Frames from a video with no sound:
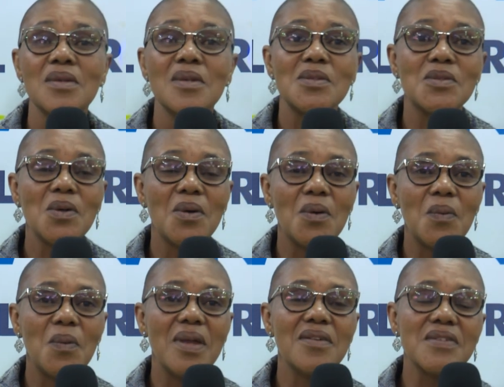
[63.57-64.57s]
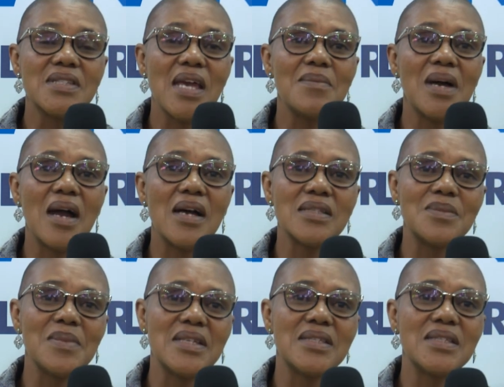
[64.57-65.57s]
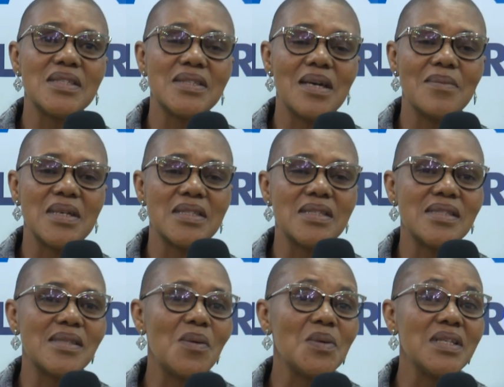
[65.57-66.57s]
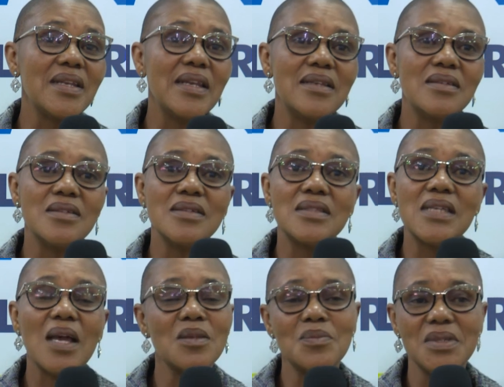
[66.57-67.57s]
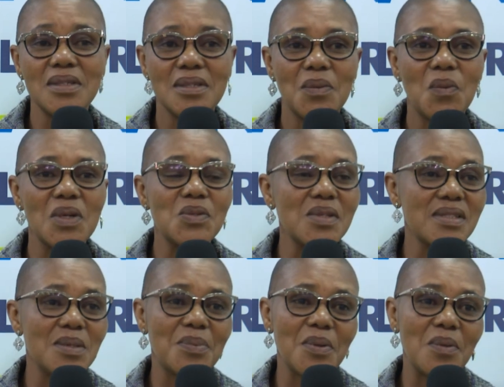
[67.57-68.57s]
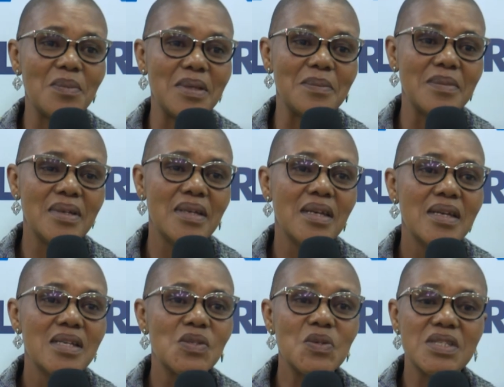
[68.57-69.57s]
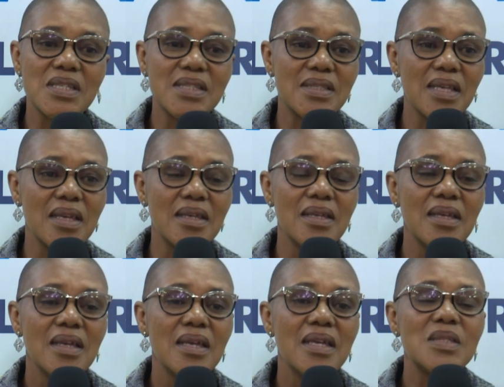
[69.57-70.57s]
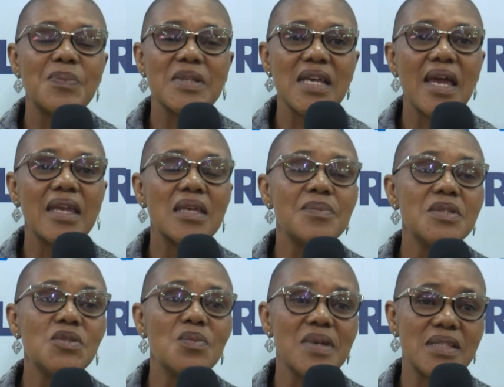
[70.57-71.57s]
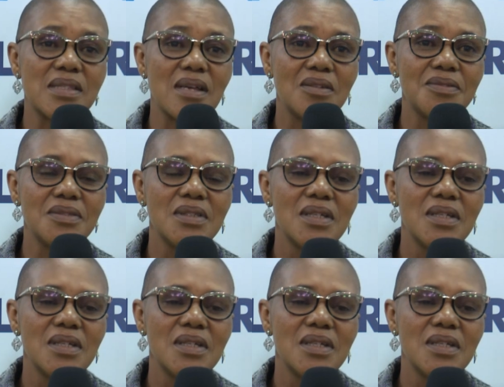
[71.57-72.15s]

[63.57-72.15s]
So every time I asked my sister wouldn't tell me what was the problem. She would just say, it's better I keep it to myself.